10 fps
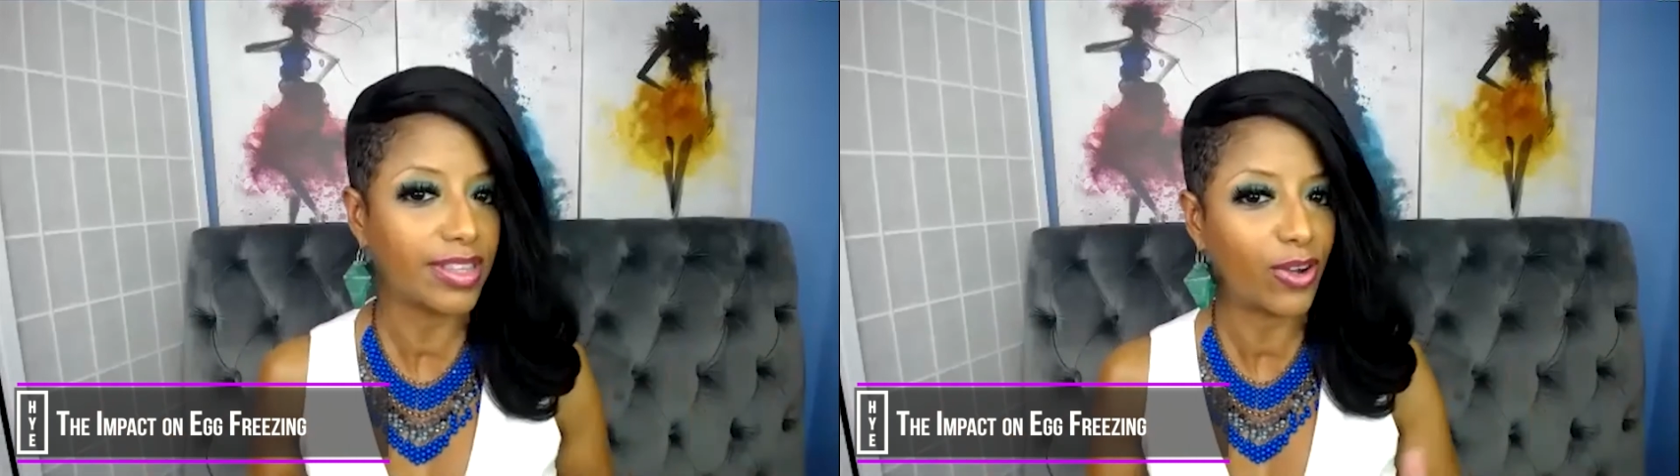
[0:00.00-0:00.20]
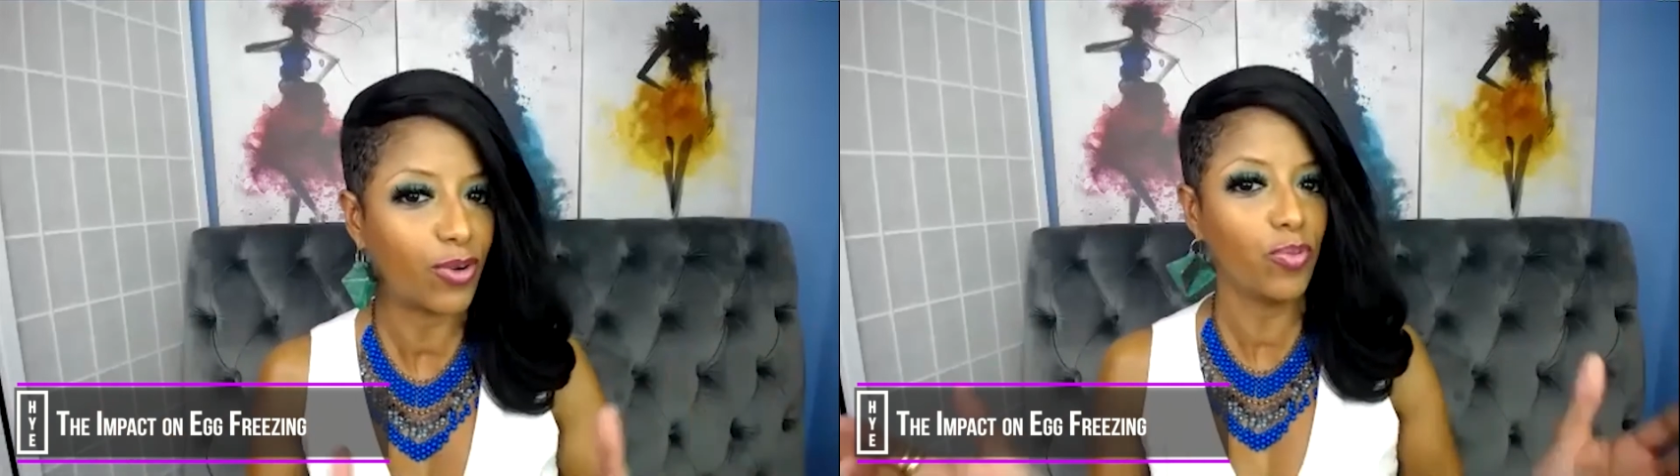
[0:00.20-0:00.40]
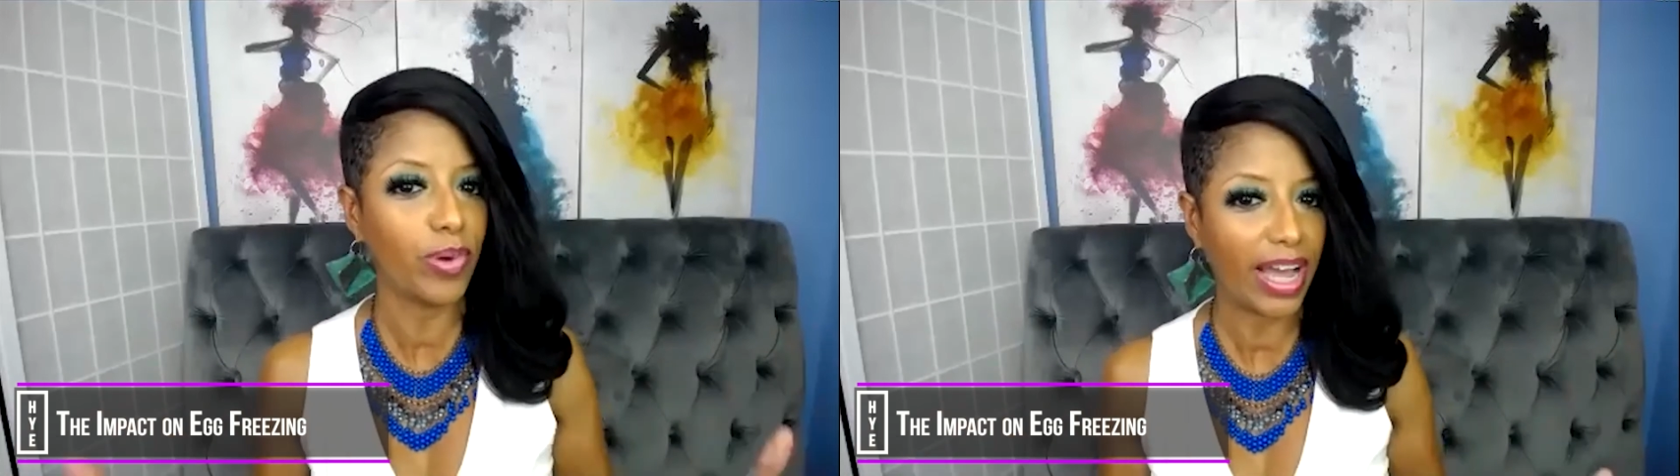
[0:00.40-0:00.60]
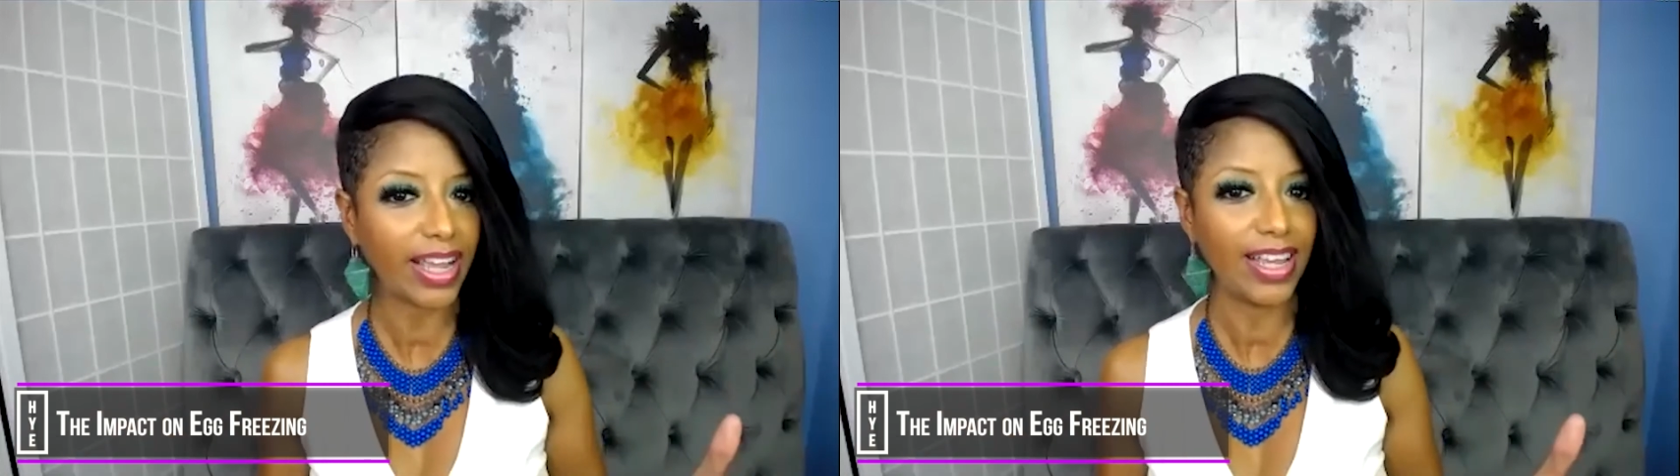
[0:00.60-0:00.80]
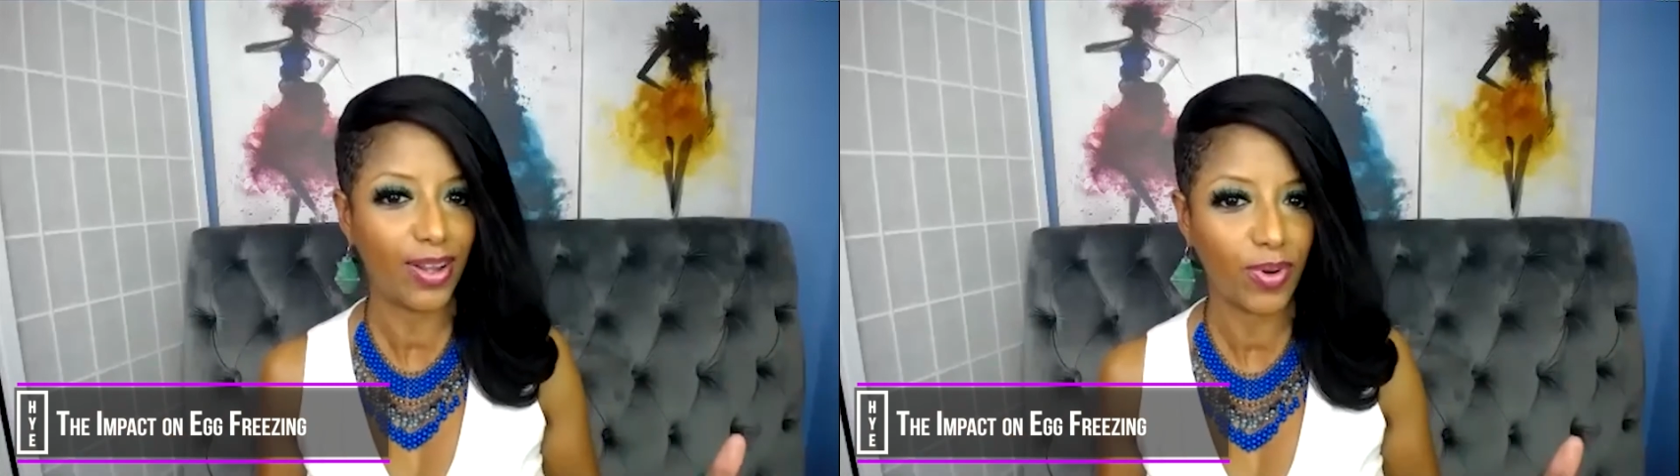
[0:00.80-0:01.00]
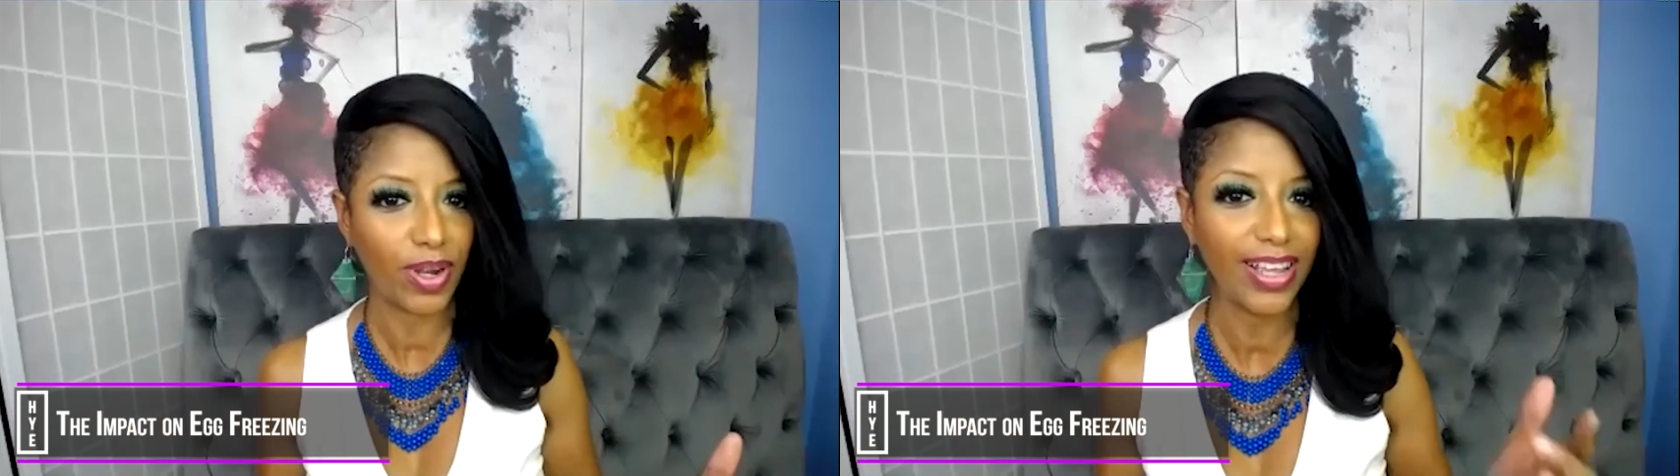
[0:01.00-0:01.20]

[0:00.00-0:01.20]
they grew back anyway.